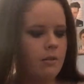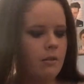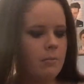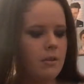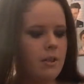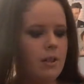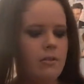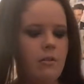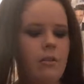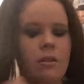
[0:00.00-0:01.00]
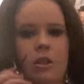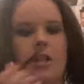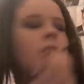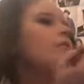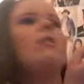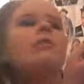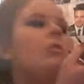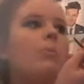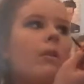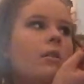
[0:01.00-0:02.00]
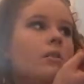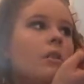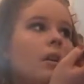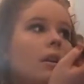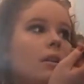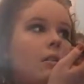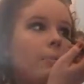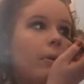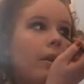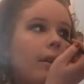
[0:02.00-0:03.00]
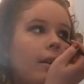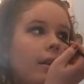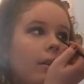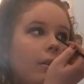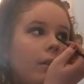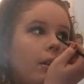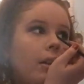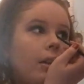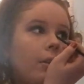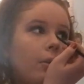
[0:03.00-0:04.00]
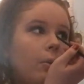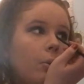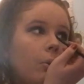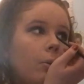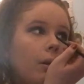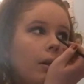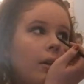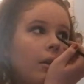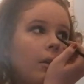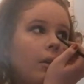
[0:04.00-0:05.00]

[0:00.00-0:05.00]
So I'm just going to take this on the shaded side of the brush and put it on the inner corner.